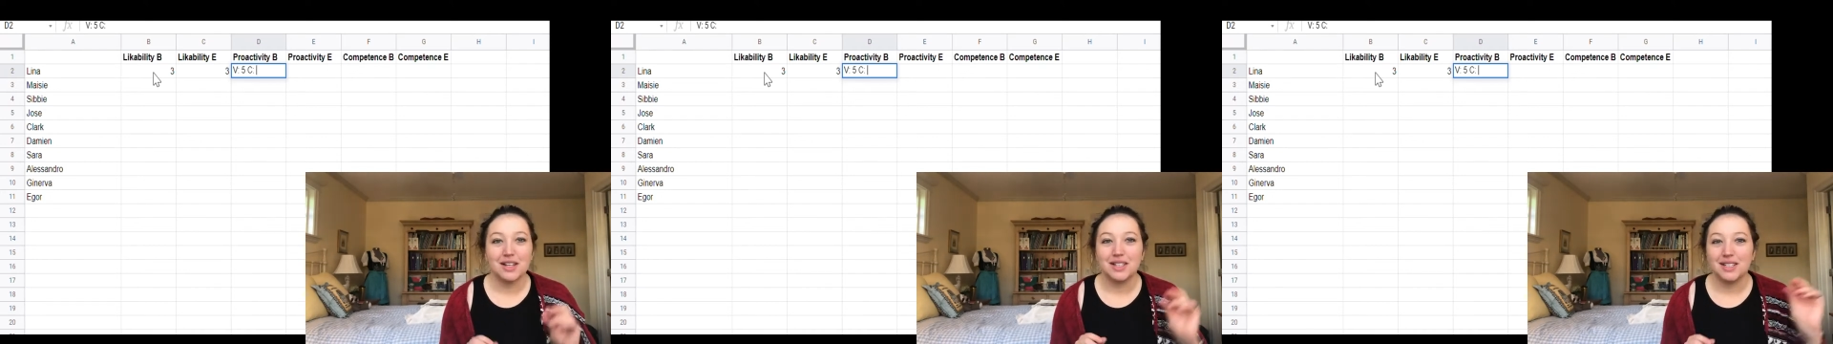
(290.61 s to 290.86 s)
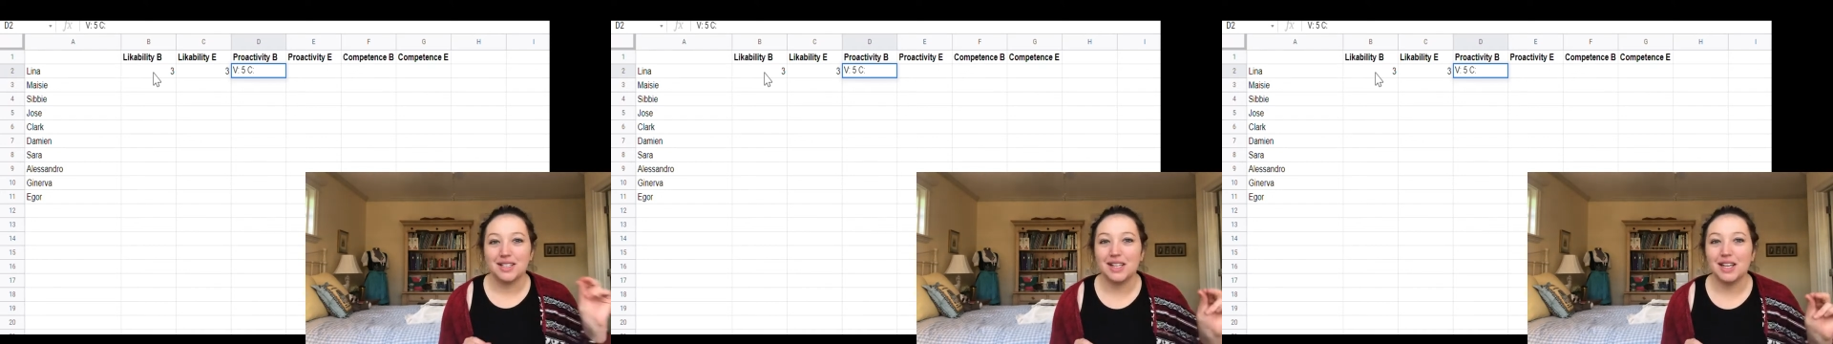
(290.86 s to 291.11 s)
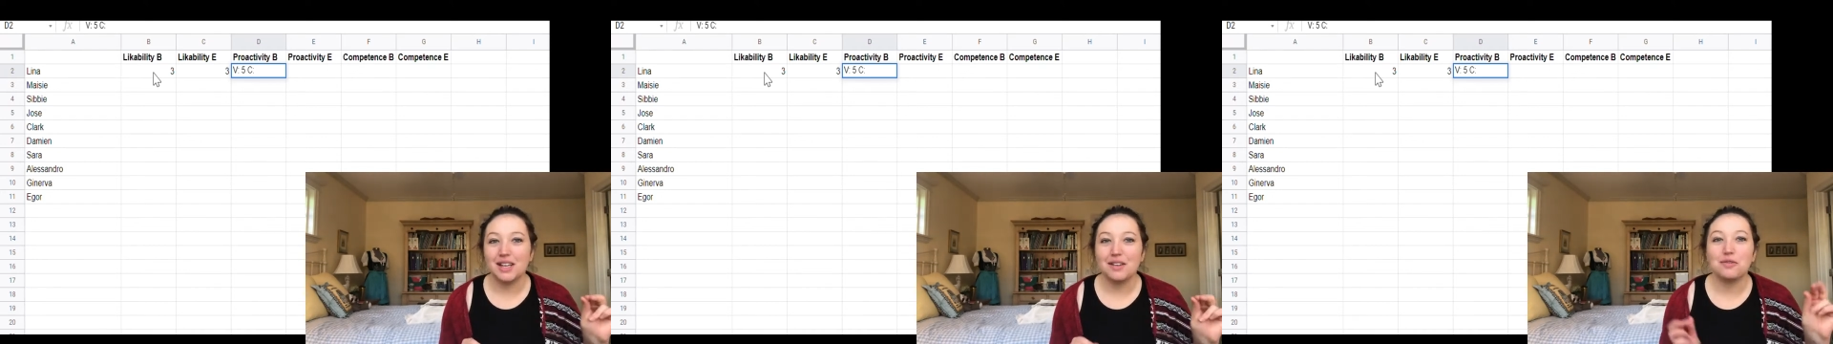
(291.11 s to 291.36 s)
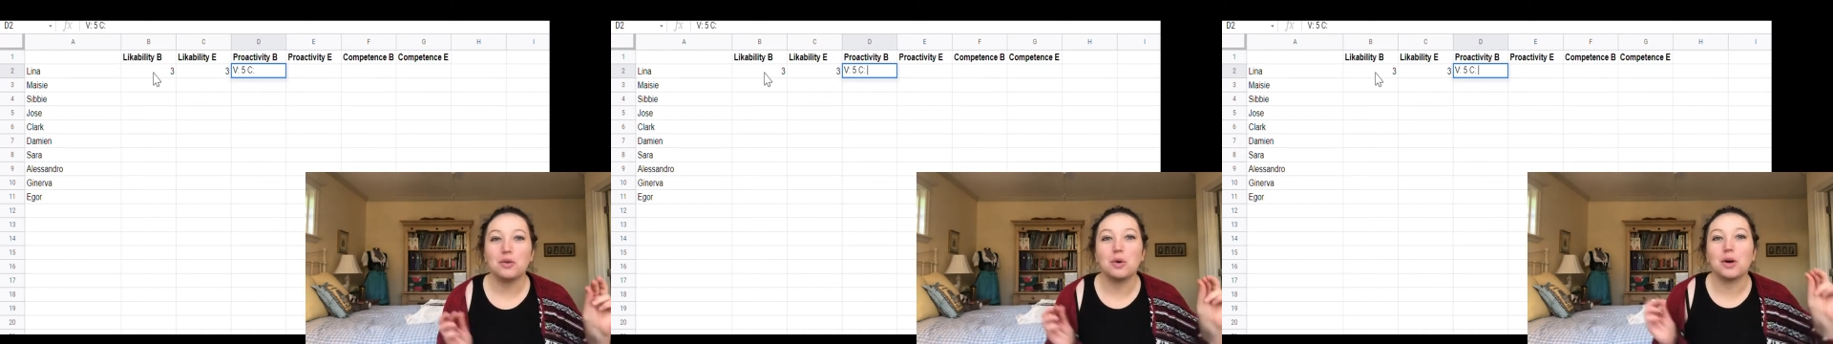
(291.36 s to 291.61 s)
C
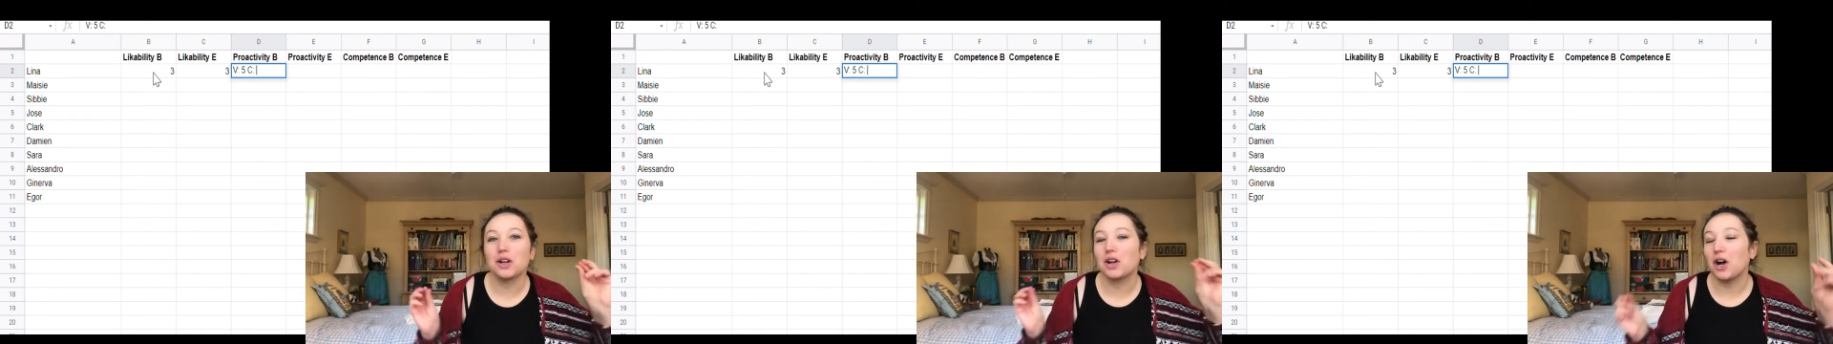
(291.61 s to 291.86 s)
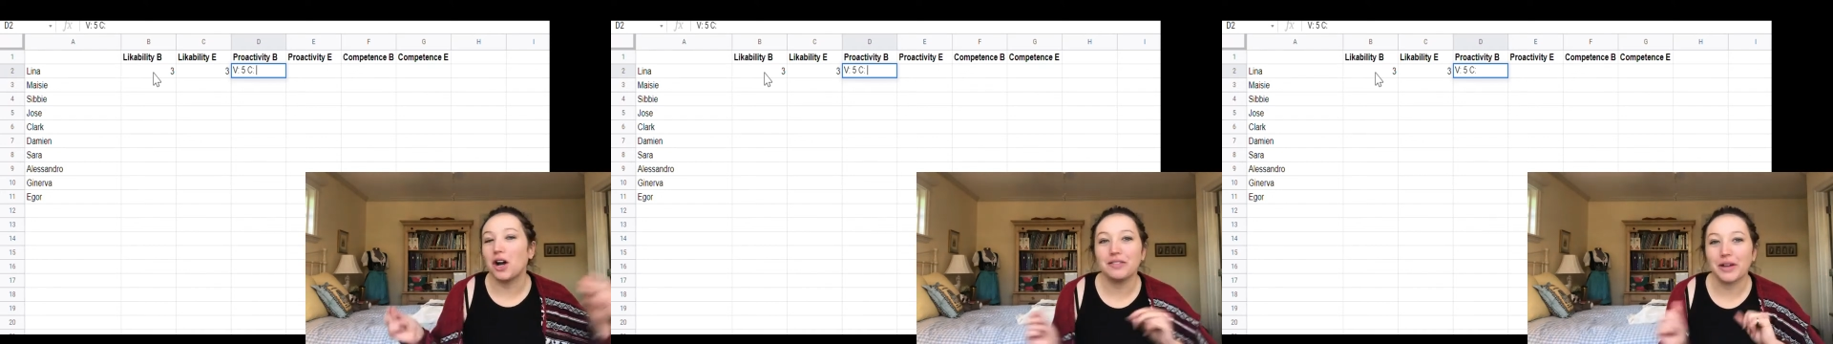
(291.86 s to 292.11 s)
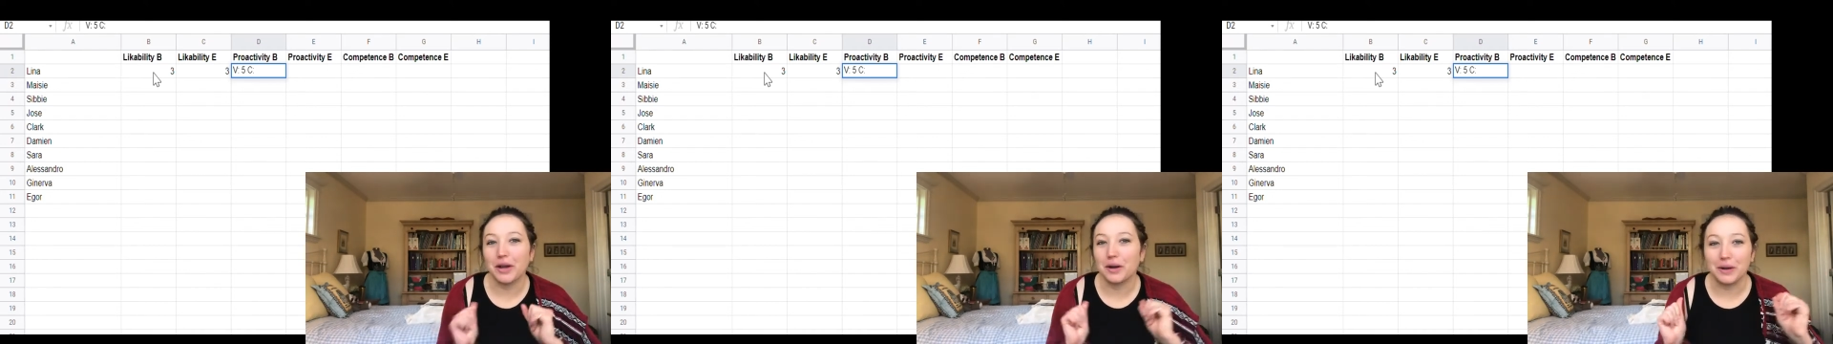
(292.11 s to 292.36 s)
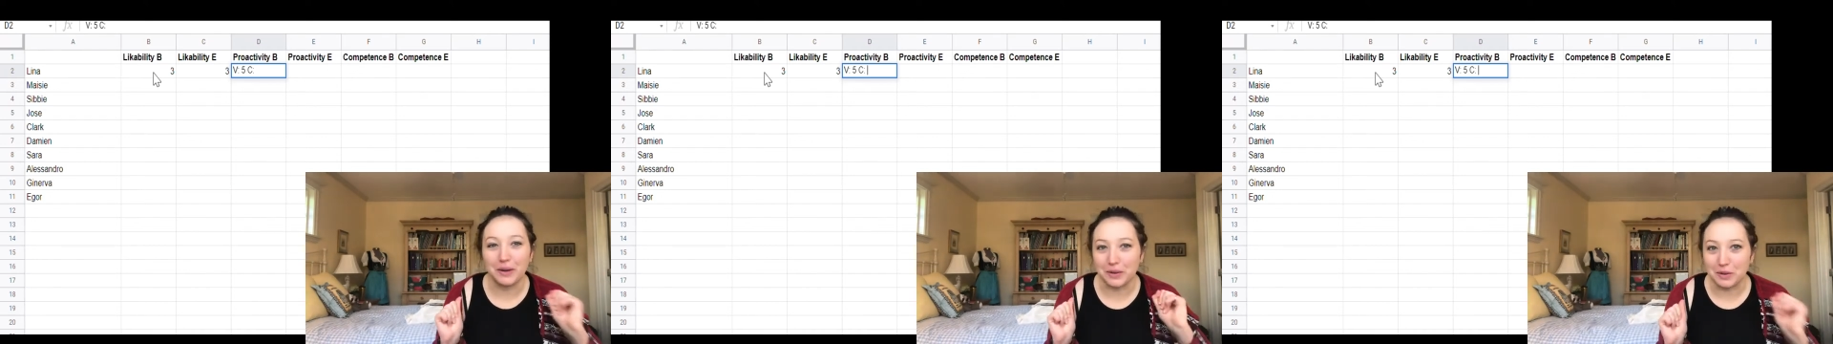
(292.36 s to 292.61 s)
for carving
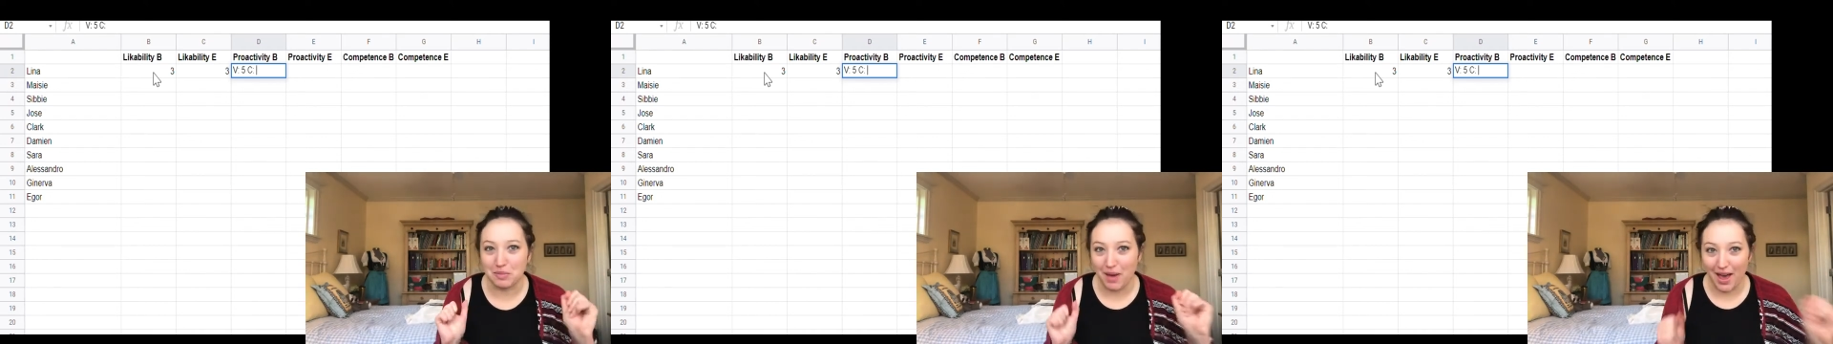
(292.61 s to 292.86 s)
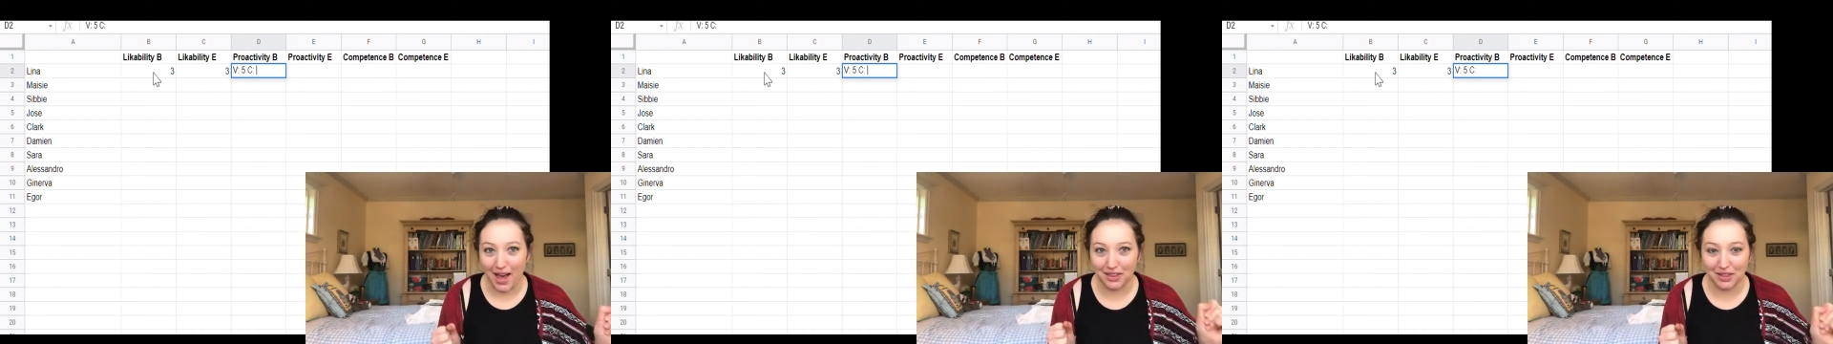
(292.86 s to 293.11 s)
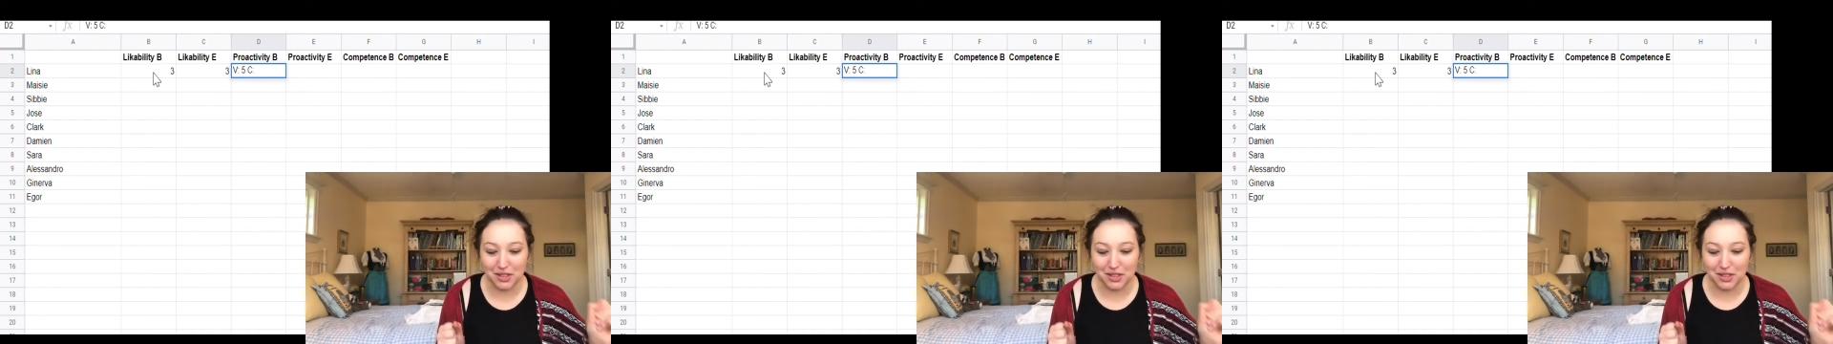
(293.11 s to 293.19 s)
her own path.